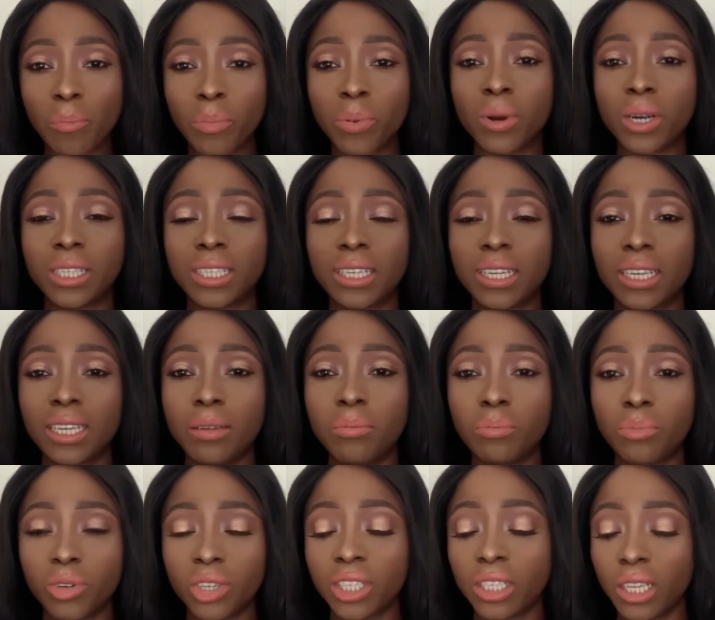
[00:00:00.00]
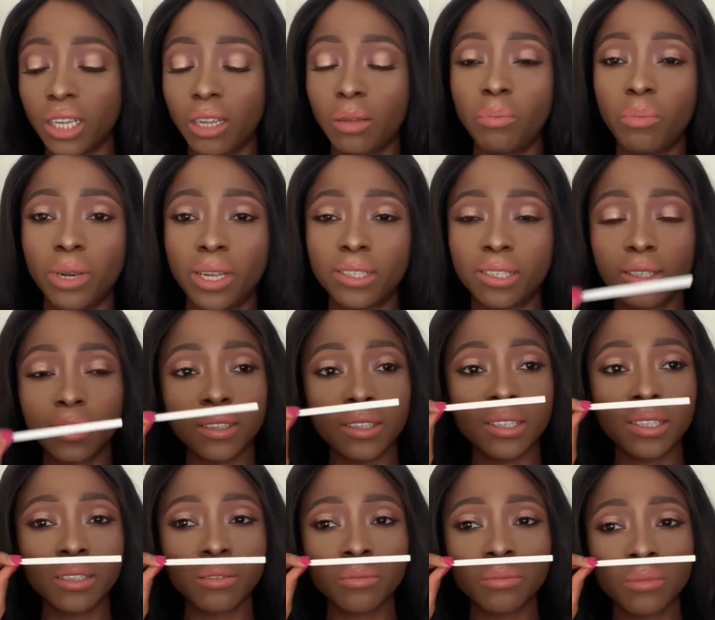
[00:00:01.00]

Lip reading: pretty pleasant.